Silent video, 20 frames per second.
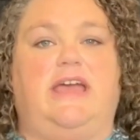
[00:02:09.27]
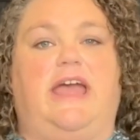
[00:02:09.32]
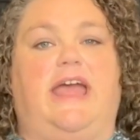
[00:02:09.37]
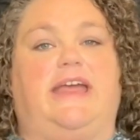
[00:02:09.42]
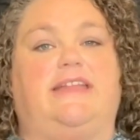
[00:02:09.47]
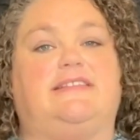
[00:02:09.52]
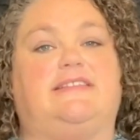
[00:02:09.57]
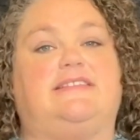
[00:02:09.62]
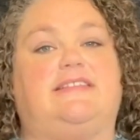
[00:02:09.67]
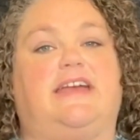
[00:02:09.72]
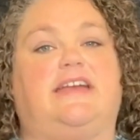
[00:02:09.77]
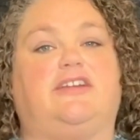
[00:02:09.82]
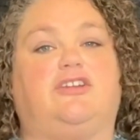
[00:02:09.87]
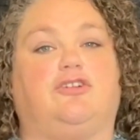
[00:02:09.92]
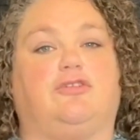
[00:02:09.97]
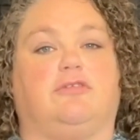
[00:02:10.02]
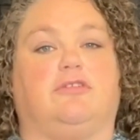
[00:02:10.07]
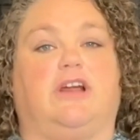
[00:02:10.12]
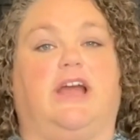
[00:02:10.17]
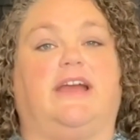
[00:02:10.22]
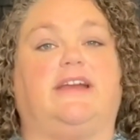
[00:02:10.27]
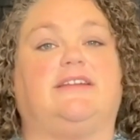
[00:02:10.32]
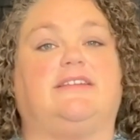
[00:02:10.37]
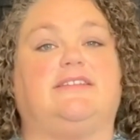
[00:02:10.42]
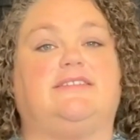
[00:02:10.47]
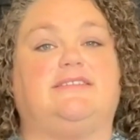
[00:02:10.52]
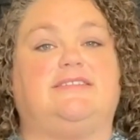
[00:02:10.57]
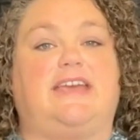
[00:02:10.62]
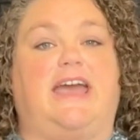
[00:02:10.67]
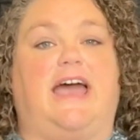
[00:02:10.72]
and set
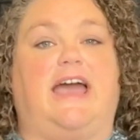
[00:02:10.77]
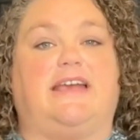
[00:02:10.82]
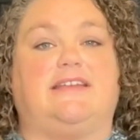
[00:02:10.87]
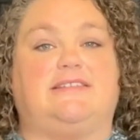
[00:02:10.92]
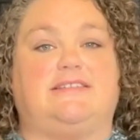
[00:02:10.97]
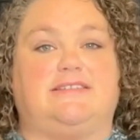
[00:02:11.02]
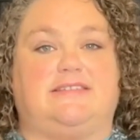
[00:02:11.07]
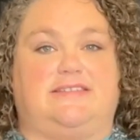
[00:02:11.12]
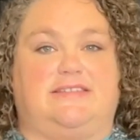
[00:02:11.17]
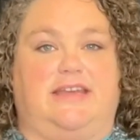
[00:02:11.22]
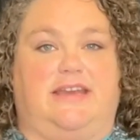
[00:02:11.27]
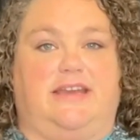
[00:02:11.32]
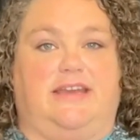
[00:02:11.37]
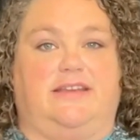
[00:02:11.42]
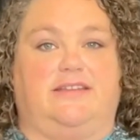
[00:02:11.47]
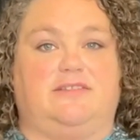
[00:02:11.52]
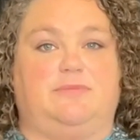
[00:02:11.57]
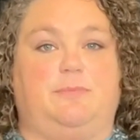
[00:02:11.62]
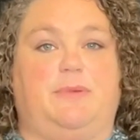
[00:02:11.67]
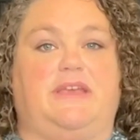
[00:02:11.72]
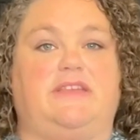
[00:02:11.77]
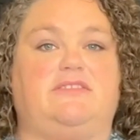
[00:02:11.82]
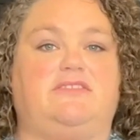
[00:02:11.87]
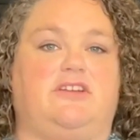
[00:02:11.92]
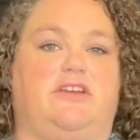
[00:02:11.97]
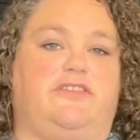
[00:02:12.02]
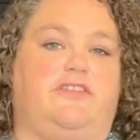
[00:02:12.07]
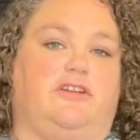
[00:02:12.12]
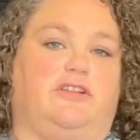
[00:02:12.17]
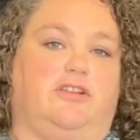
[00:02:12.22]
correct tax settings based
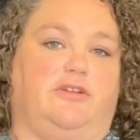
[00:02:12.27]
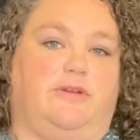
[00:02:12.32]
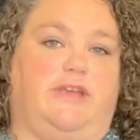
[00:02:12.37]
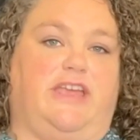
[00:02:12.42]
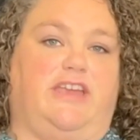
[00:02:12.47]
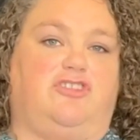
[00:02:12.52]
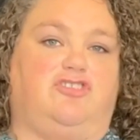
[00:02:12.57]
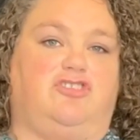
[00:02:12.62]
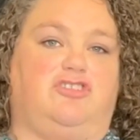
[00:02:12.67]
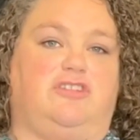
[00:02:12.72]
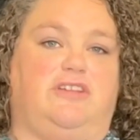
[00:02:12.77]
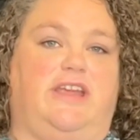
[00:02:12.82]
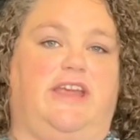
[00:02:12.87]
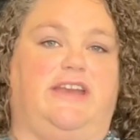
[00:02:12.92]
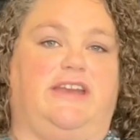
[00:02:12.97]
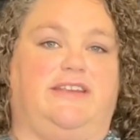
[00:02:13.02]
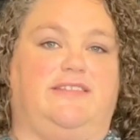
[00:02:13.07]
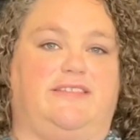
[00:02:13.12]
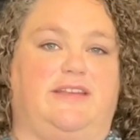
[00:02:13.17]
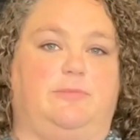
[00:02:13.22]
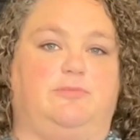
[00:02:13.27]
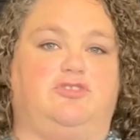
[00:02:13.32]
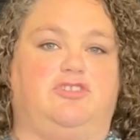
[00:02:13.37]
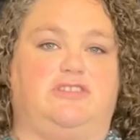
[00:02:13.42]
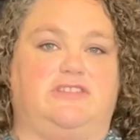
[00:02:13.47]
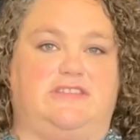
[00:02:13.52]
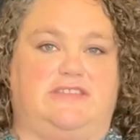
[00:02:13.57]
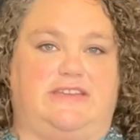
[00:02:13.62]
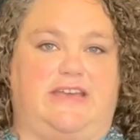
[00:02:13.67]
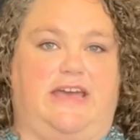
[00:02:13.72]
on their location and
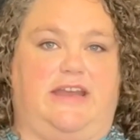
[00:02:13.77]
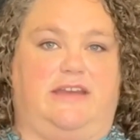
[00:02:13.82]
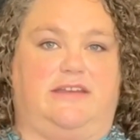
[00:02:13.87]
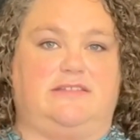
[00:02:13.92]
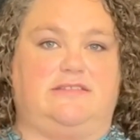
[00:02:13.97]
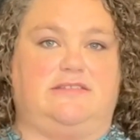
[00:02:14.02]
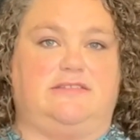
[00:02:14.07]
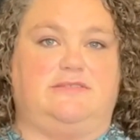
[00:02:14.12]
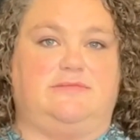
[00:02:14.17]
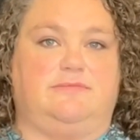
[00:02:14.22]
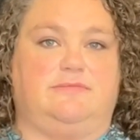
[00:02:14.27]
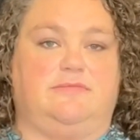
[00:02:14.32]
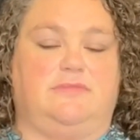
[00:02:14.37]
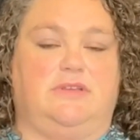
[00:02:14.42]
exemption status.